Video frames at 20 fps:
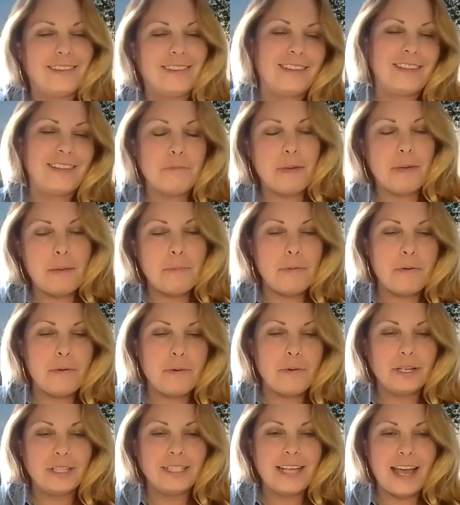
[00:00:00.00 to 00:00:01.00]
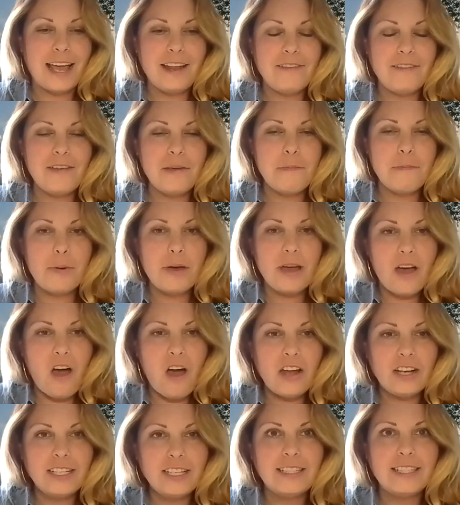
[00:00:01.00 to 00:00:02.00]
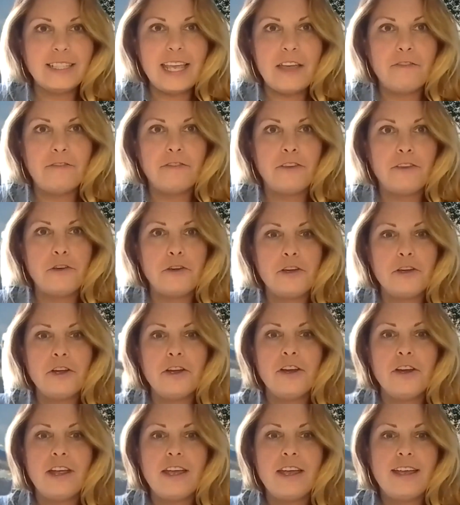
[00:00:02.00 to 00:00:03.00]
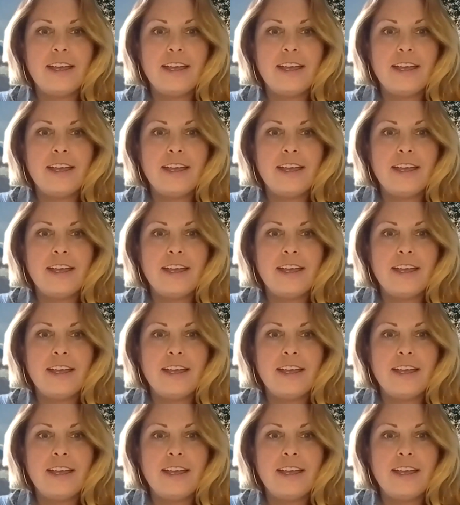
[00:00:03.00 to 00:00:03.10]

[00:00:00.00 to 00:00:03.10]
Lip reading: the paperwork side of it. But honestly, if you're